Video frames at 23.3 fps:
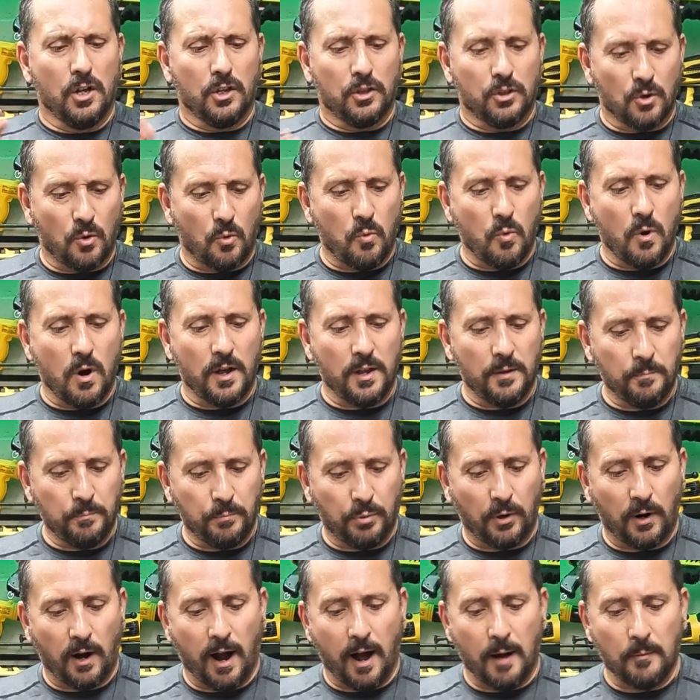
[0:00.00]
The one
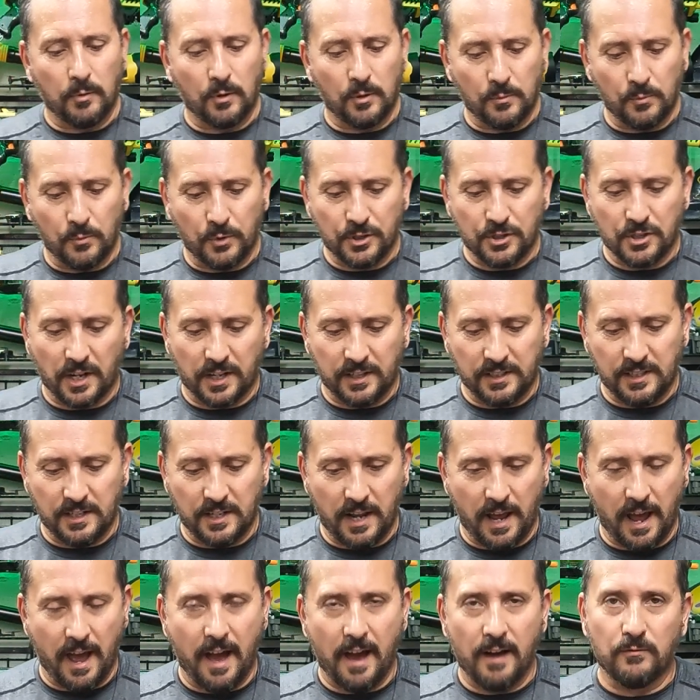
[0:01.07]
problem which I did
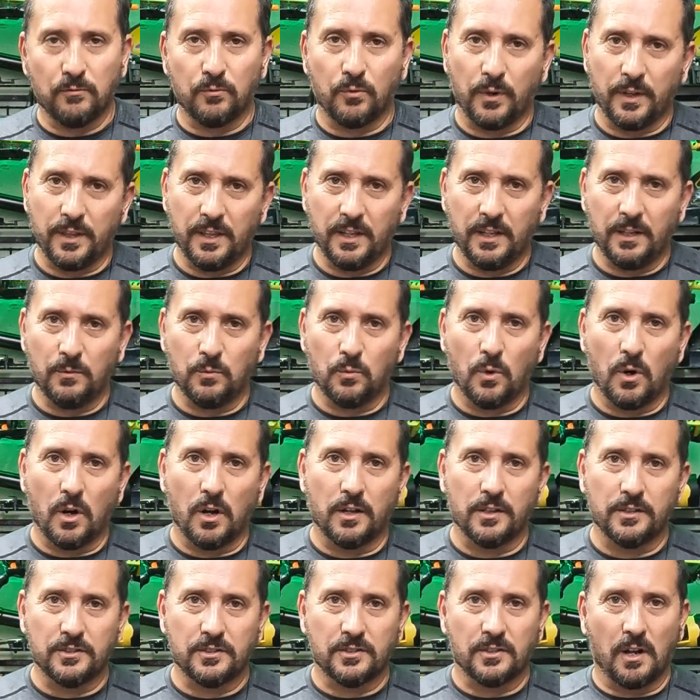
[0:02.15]
have with it
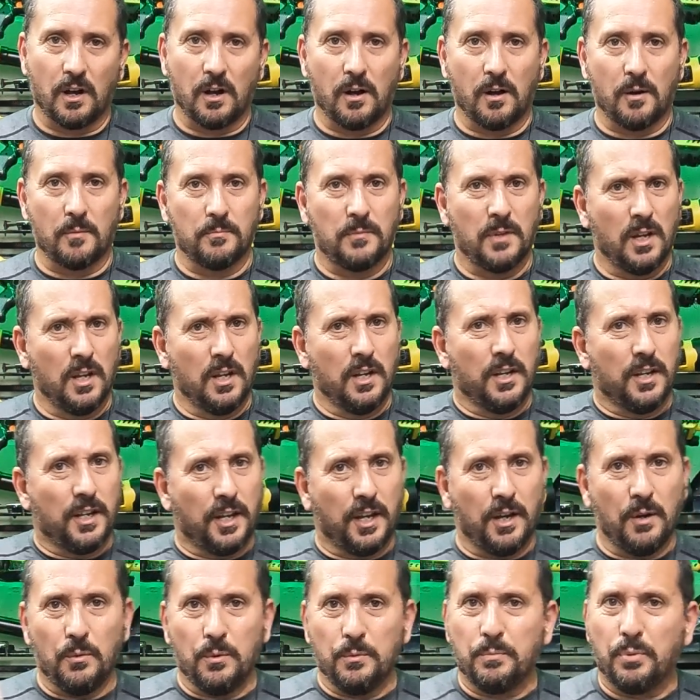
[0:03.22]
was
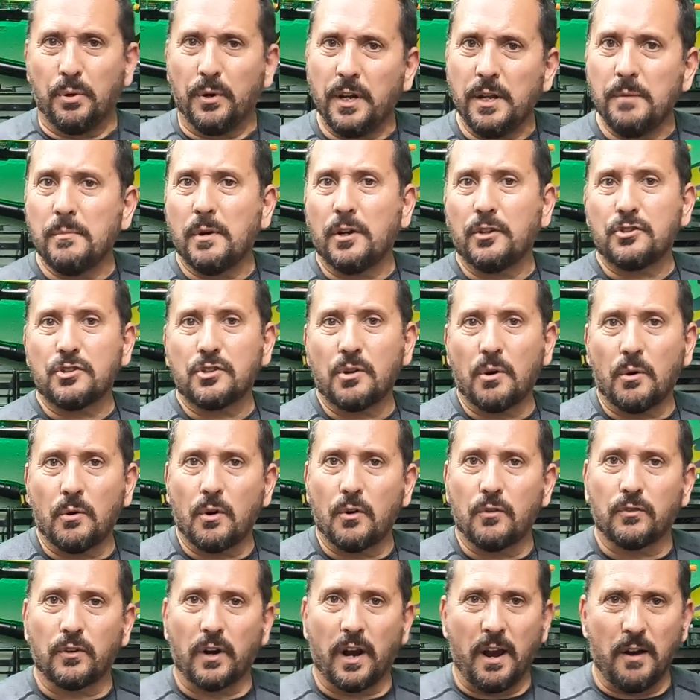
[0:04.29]
it would pretty much go
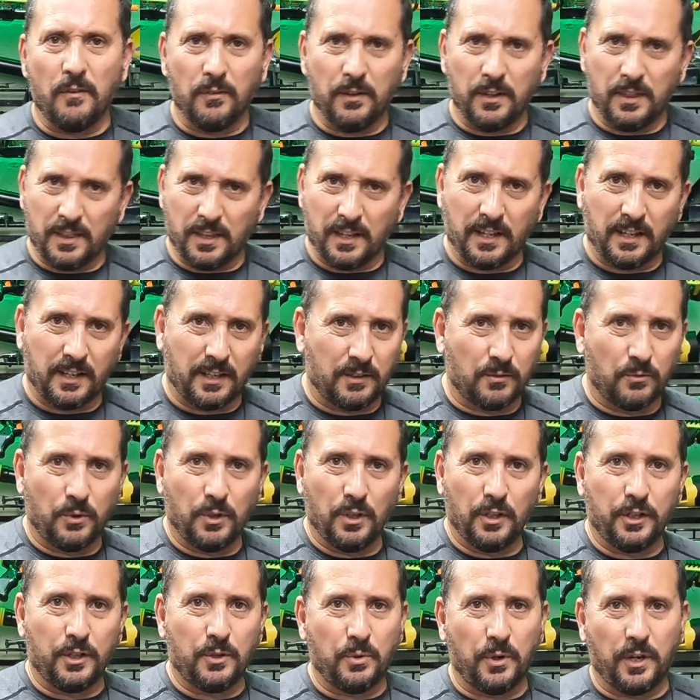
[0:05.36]
over everything and
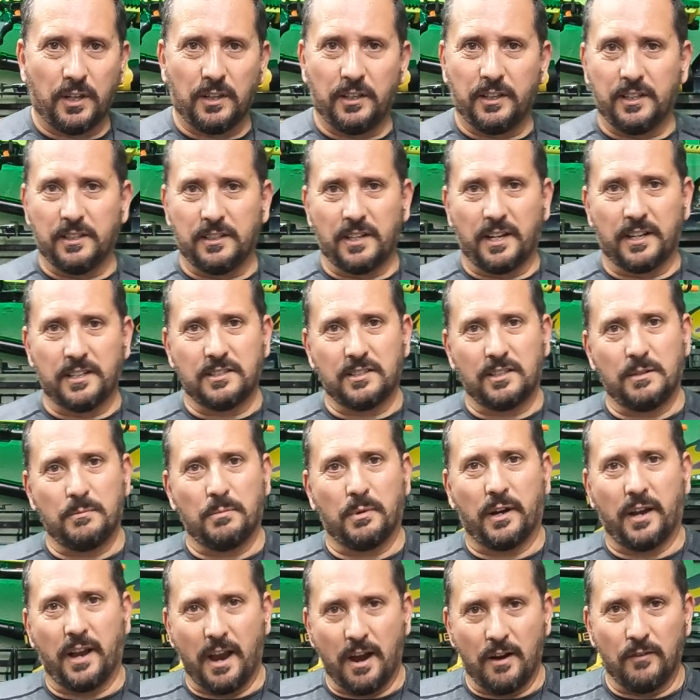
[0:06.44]
really quickly and nicely,
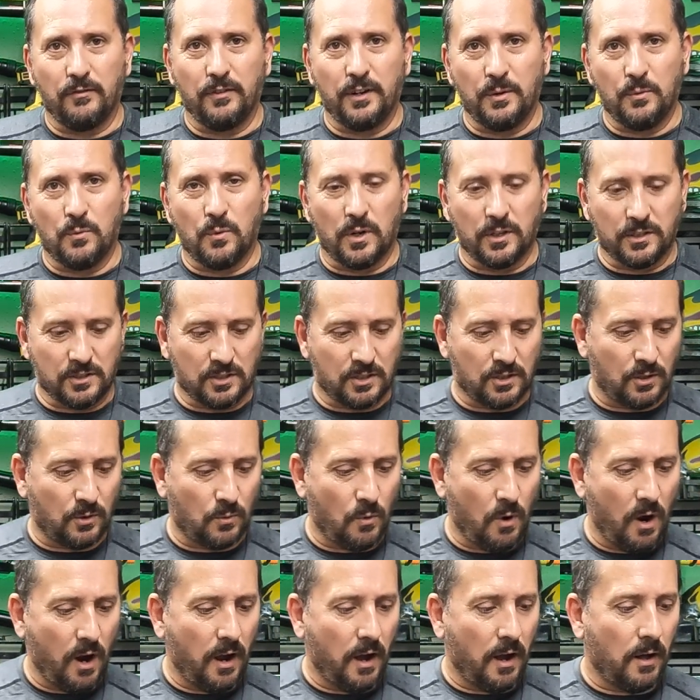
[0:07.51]
but every once in a
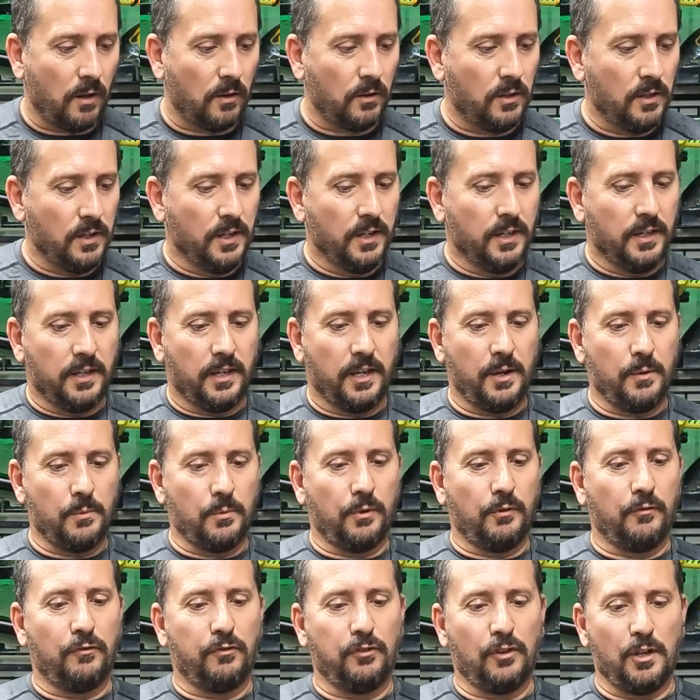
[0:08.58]
while it
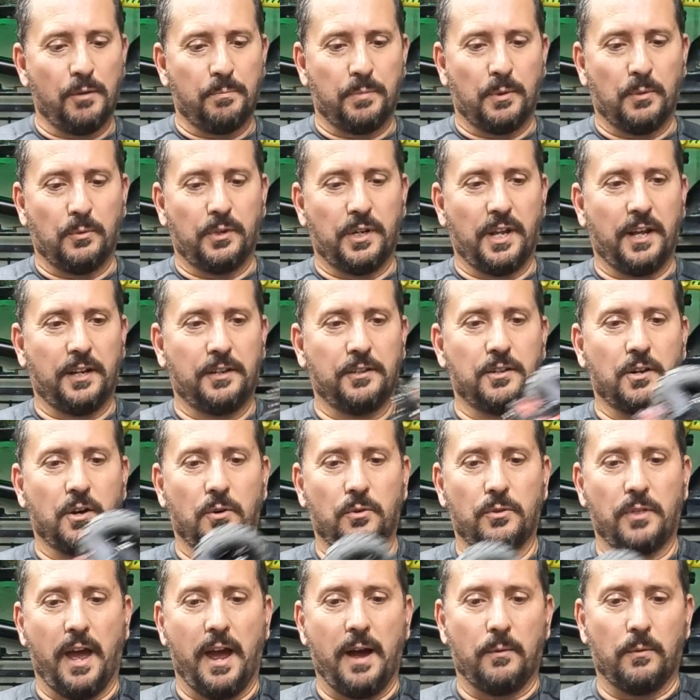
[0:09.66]
would flip, it would endo
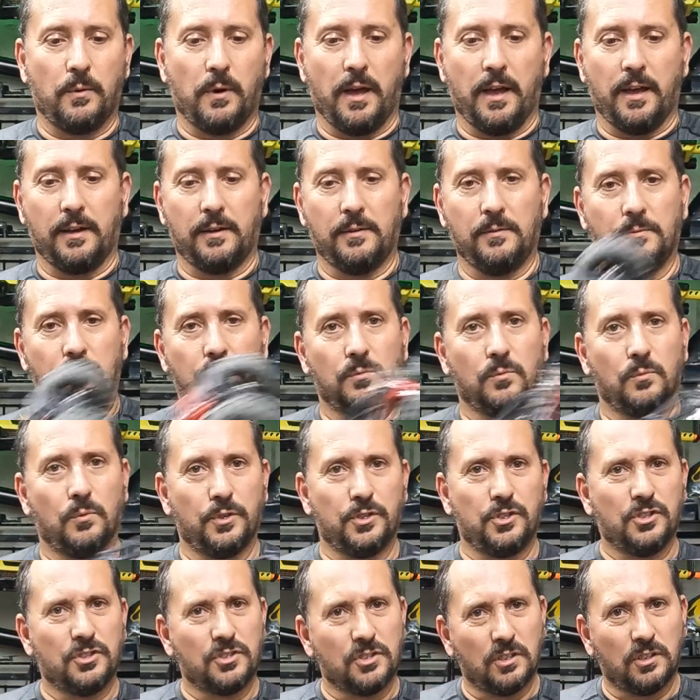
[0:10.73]
that way,
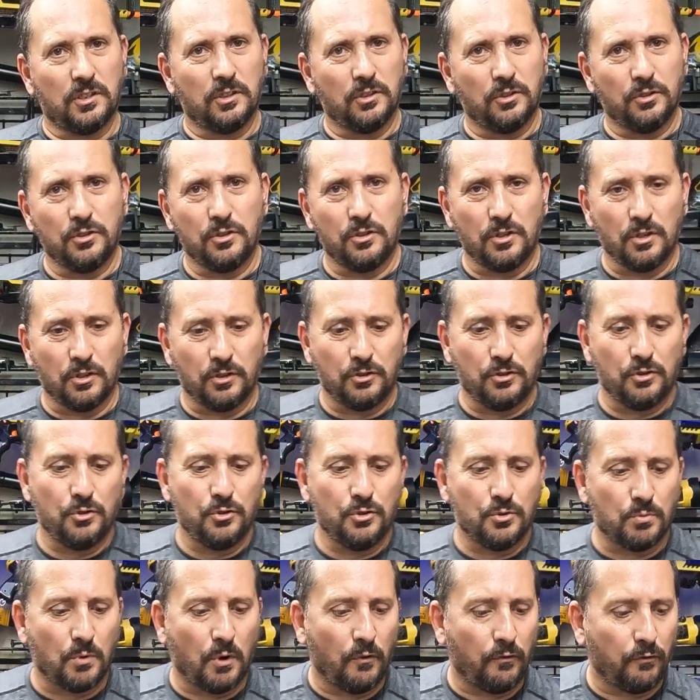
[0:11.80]
which is a little
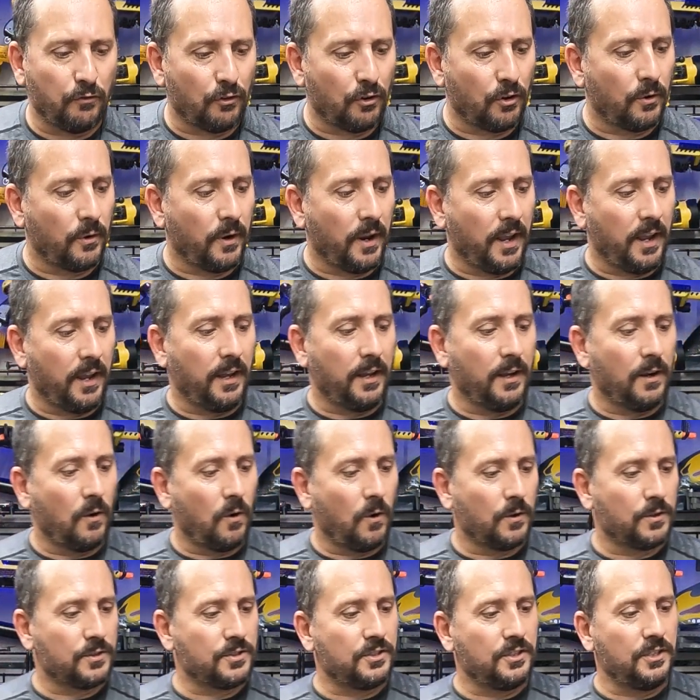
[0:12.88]
unusual for a
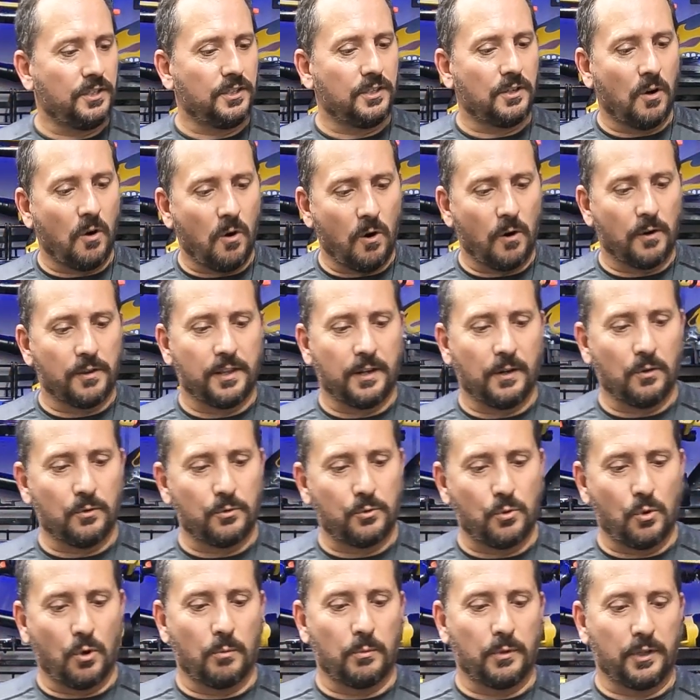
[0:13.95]
RC car. They don't
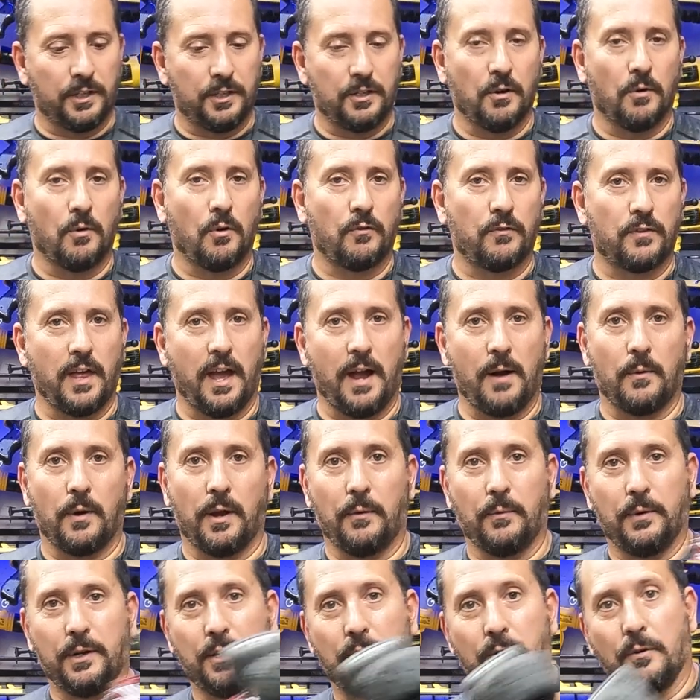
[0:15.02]
normally go over that way,
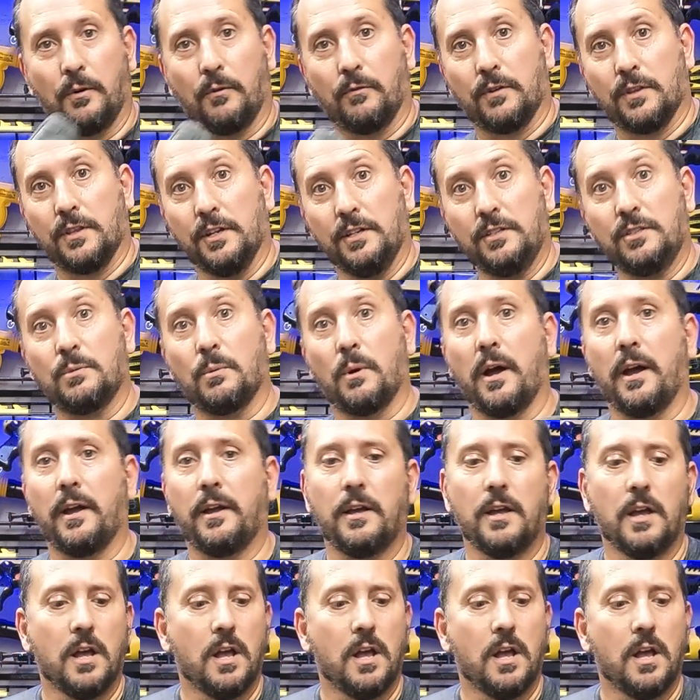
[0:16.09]
we go over this way.